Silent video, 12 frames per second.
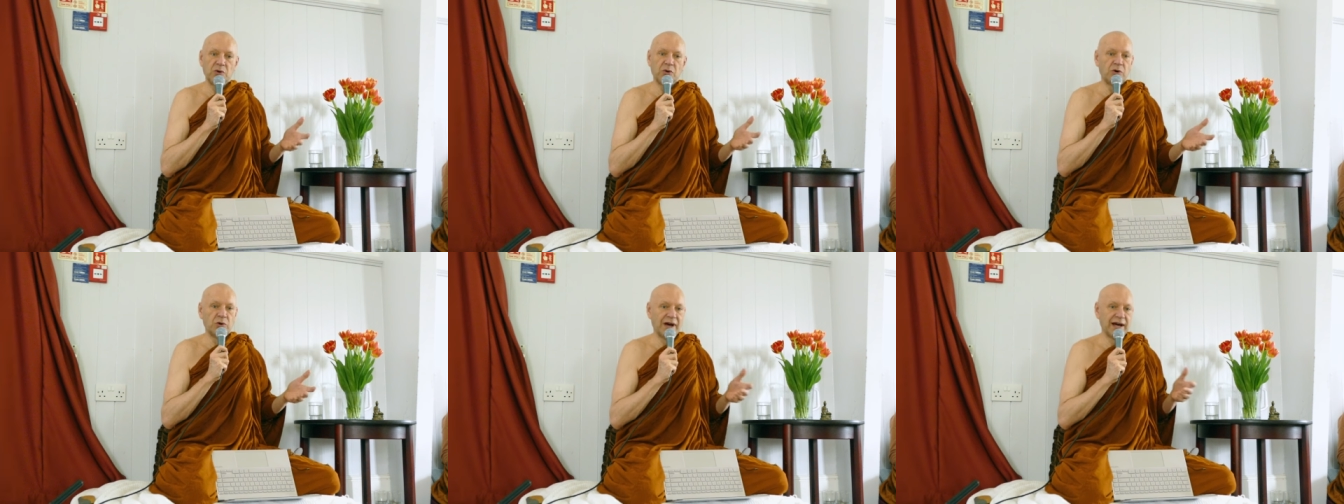
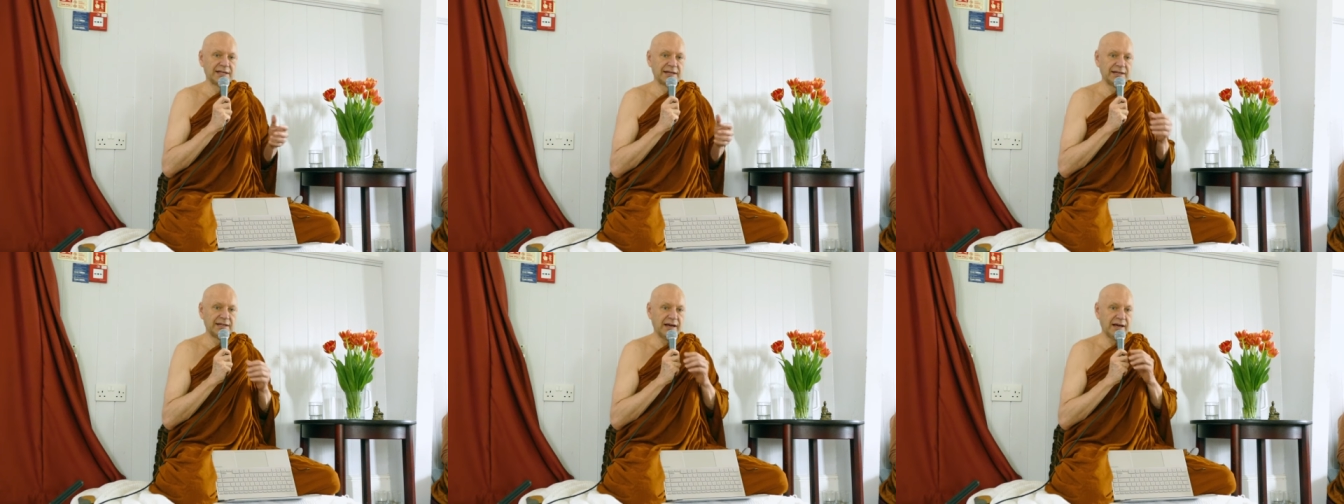or you
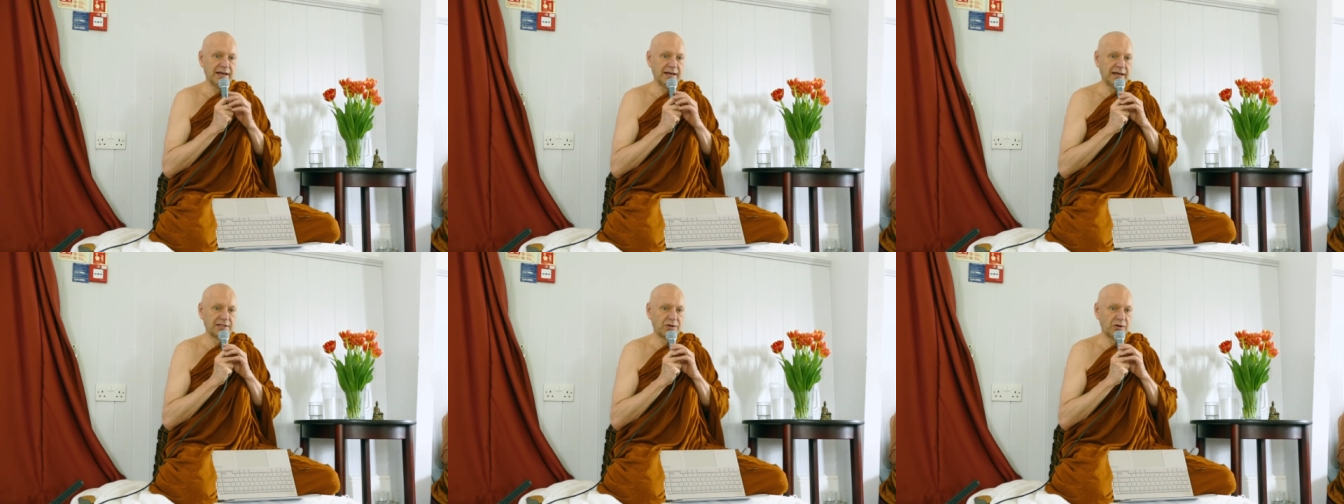actually die
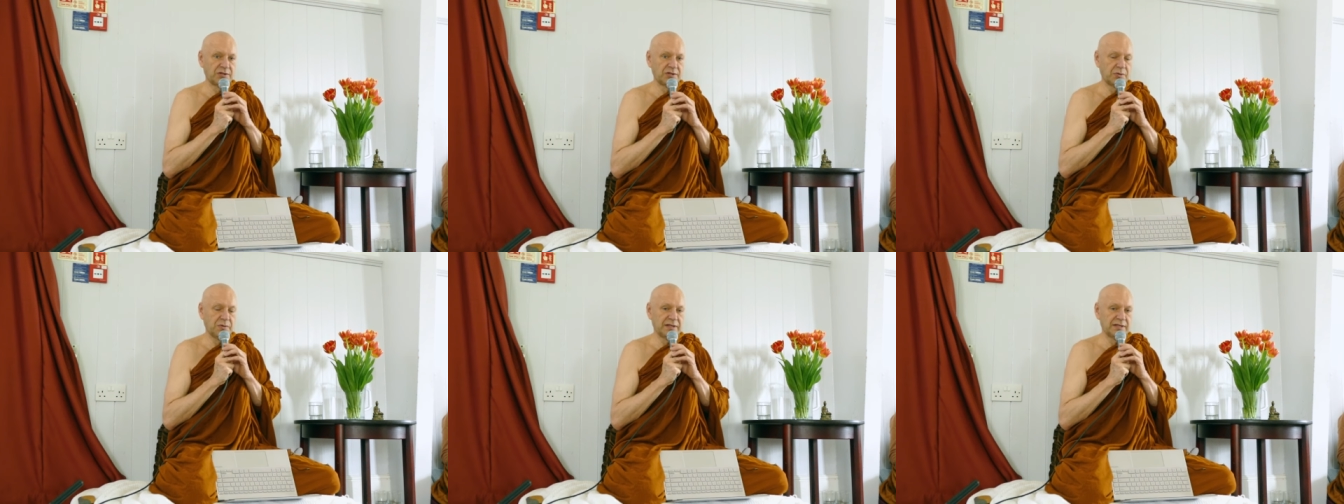as a
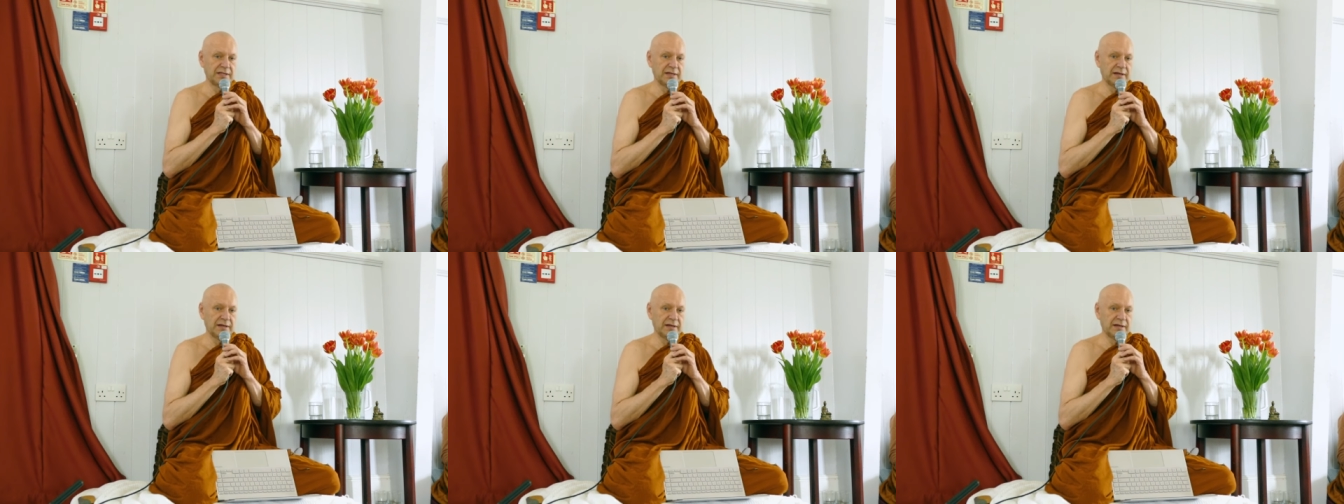consequence. Uh.